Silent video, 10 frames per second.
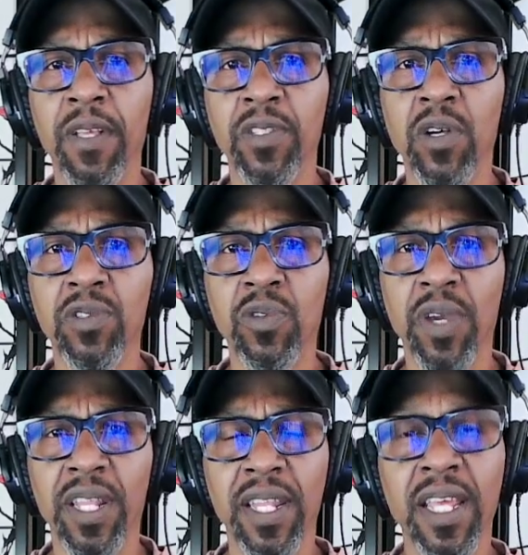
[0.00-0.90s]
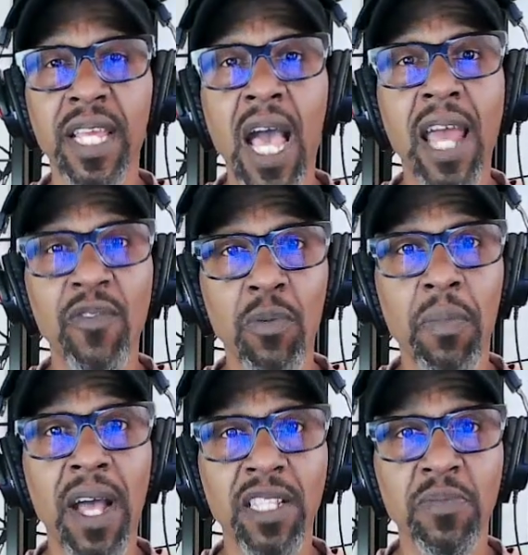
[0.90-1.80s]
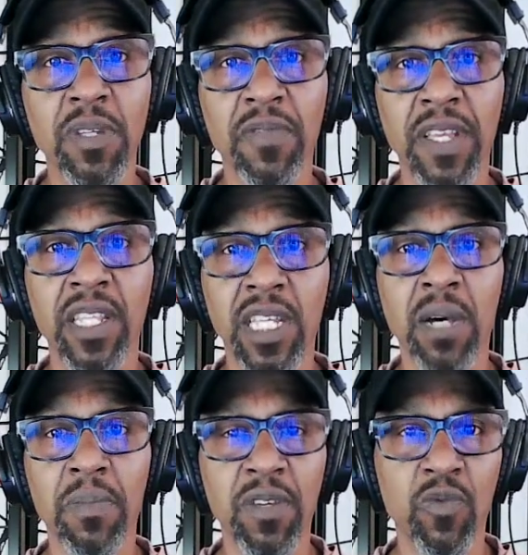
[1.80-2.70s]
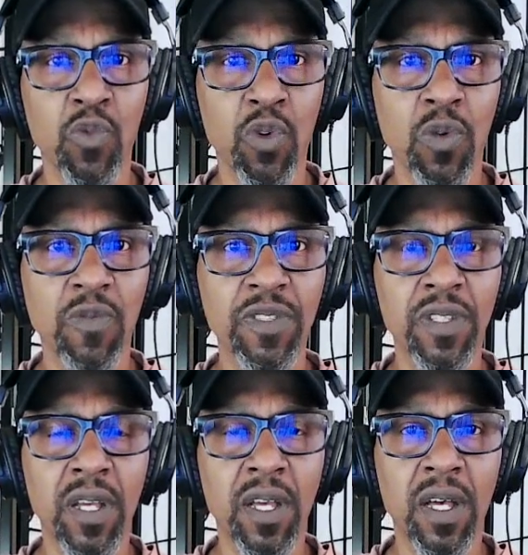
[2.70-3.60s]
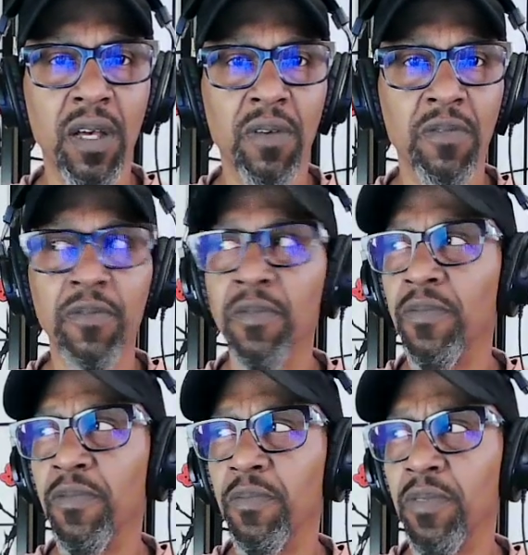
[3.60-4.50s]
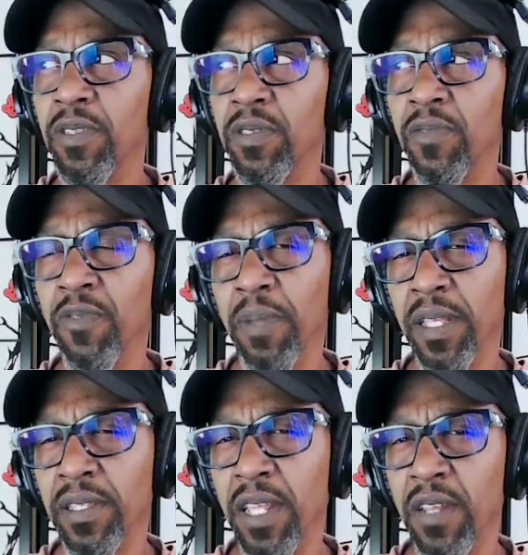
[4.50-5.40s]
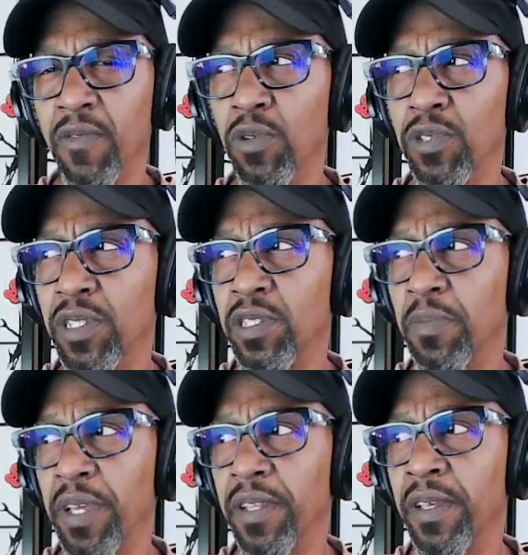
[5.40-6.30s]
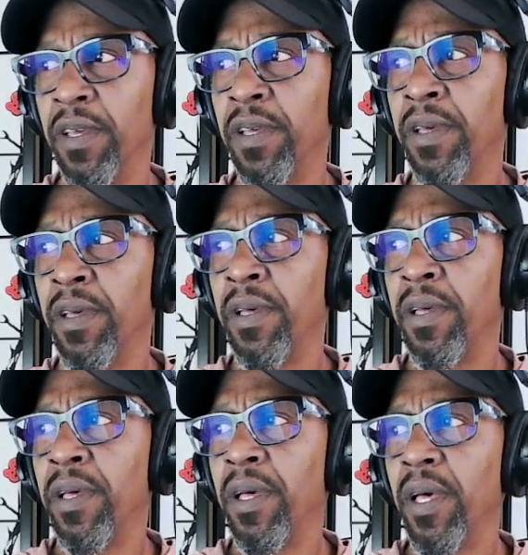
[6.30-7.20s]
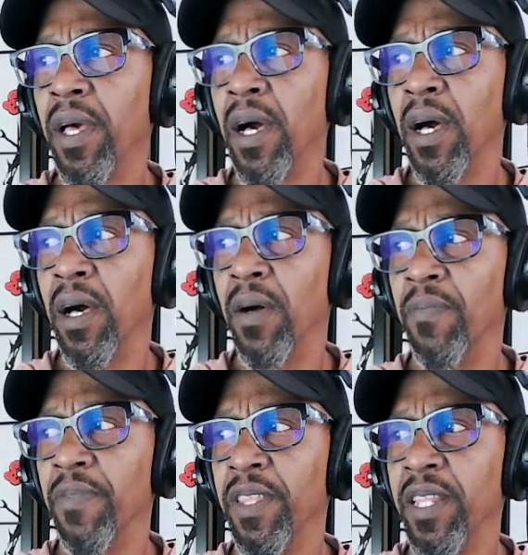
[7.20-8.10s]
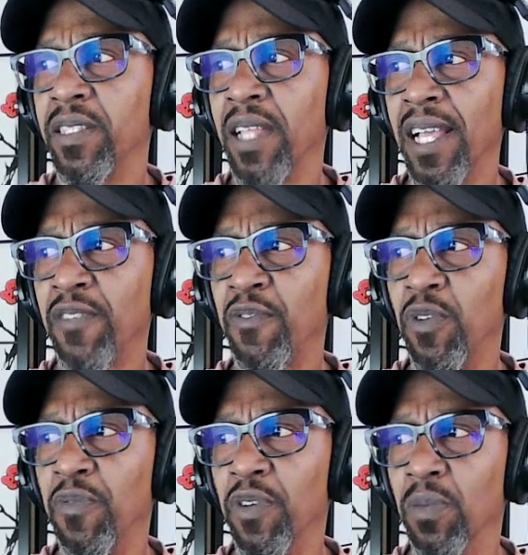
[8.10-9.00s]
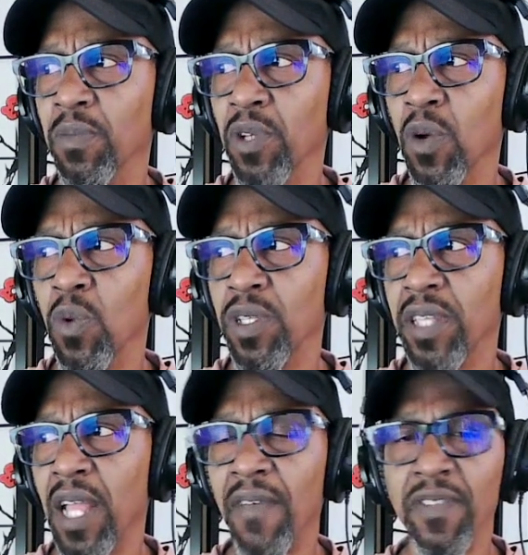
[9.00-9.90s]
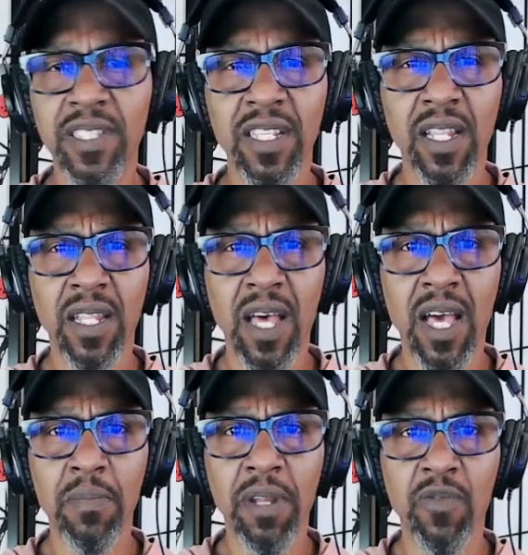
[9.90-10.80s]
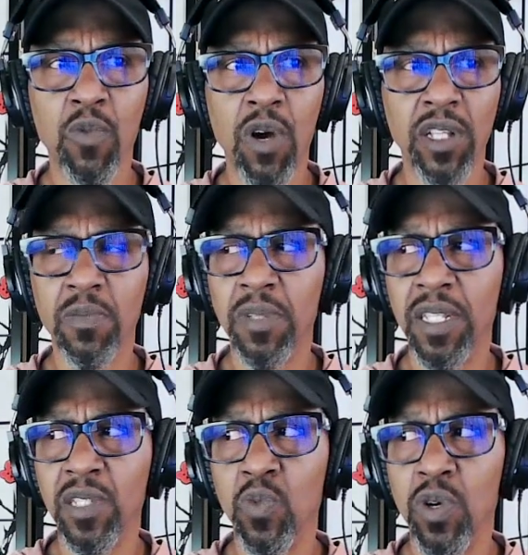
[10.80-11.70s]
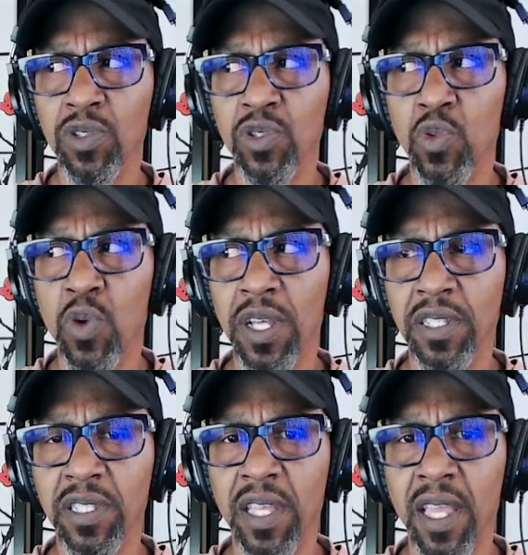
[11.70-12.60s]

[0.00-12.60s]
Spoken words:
It's also great. And it kind of reminds me of In the Company of Wolves from 1984, just a bit. Then these last few films are ones that I haven't seen a lot, but I've watched them at least once or twice.